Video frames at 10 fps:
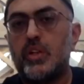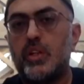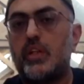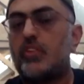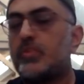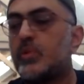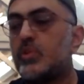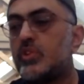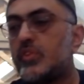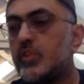and
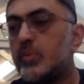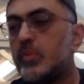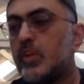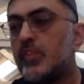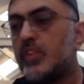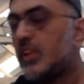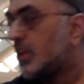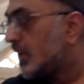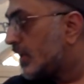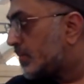exposure of the
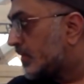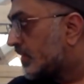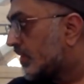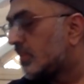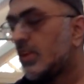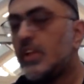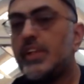hypocrites.